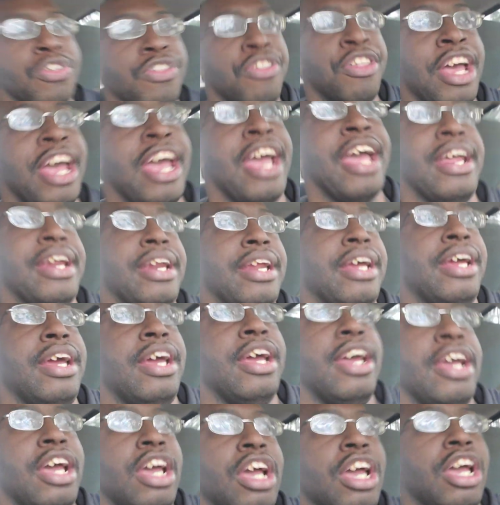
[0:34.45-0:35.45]
that
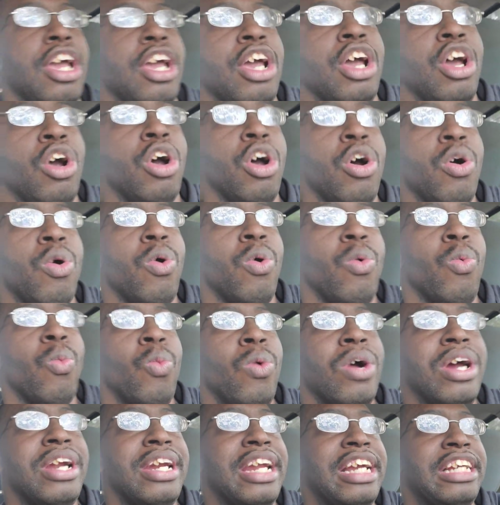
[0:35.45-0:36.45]

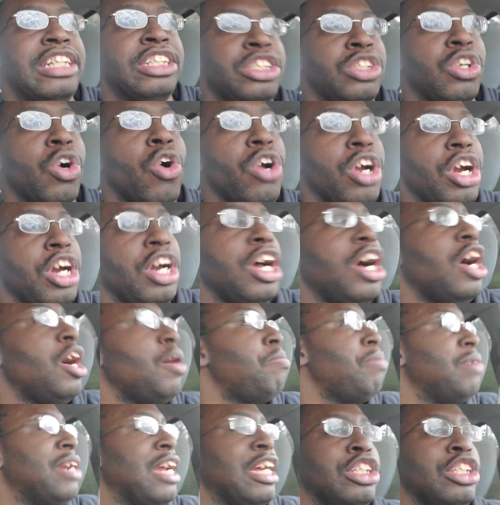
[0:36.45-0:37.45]
when they start it up and they